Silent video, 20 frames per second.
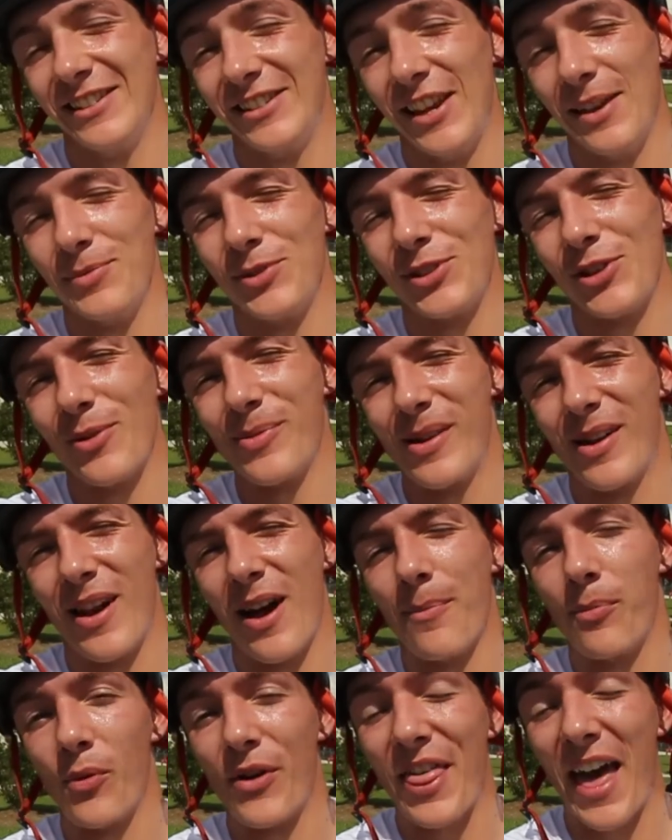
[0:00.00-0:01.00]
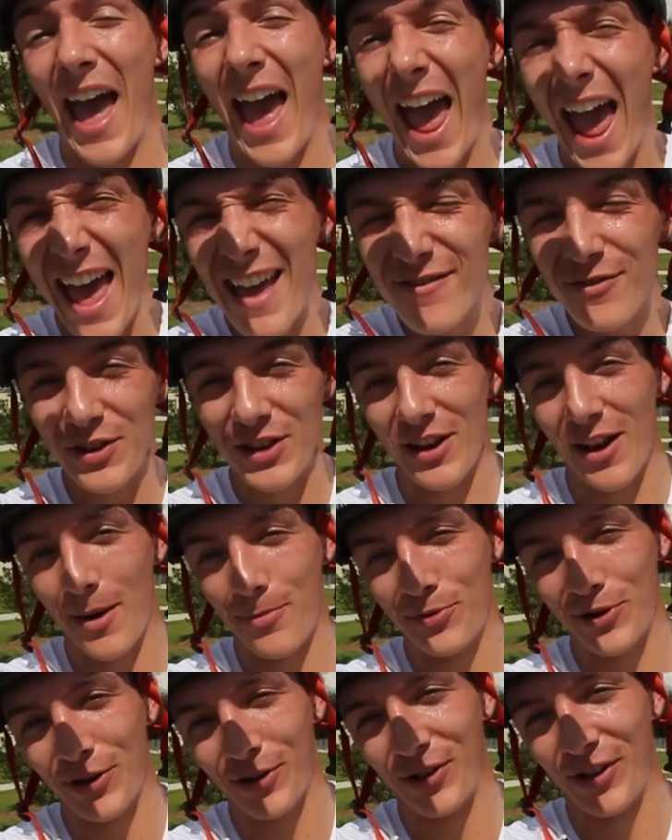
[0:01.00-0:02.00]
James is opening up with a heavy
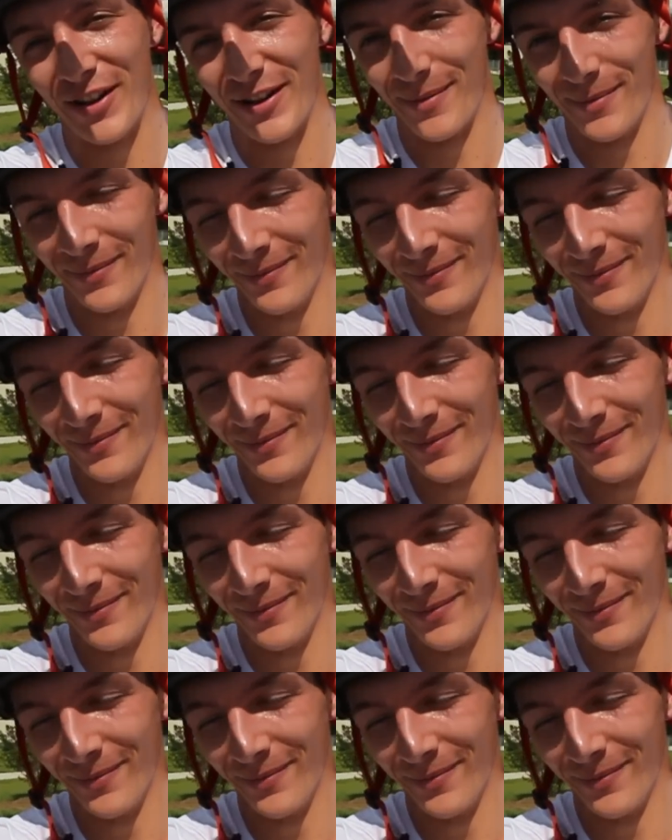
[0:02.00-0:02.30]
uprail clip.